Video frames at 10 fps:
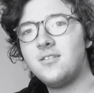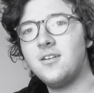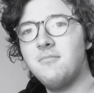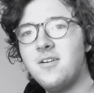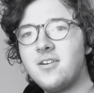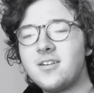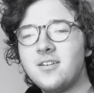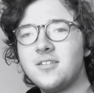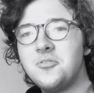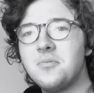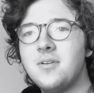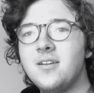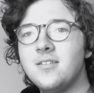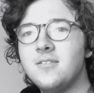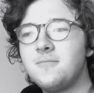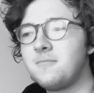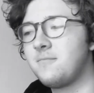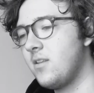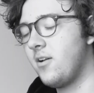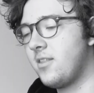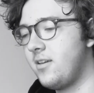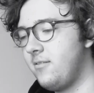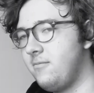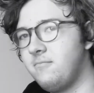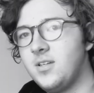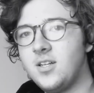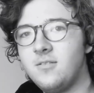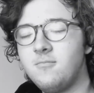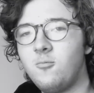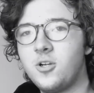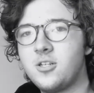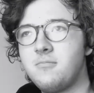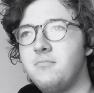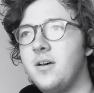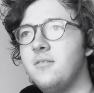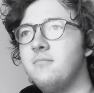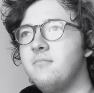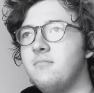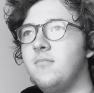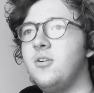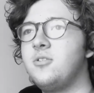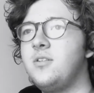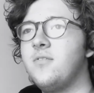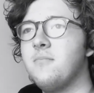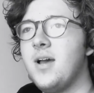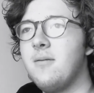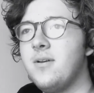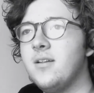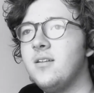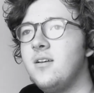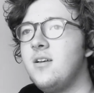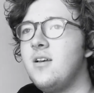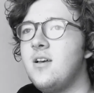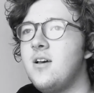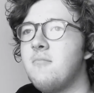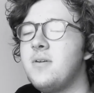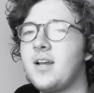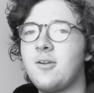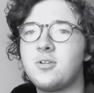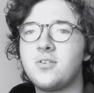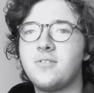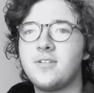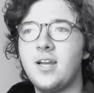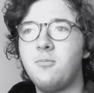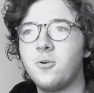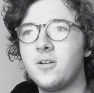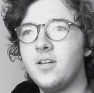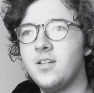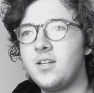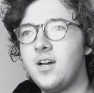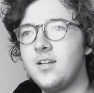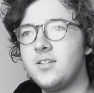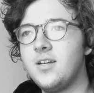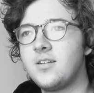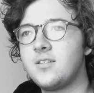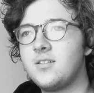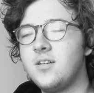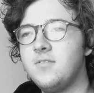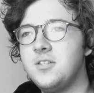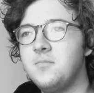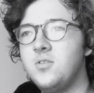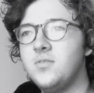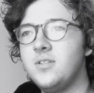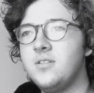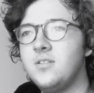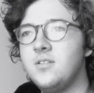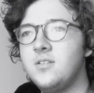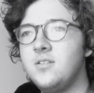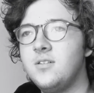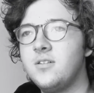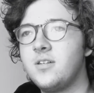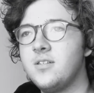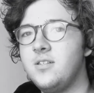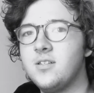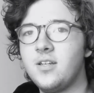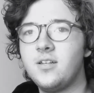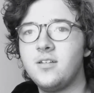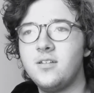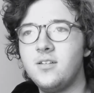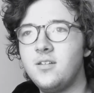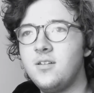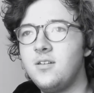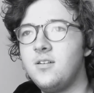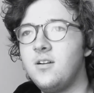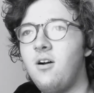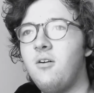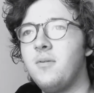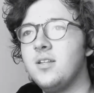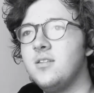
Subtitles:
America Superman. You know, I think it works mostly for Batman, but it kind of works for Cyborg in the context of this movie, you know, because he's like, oh, my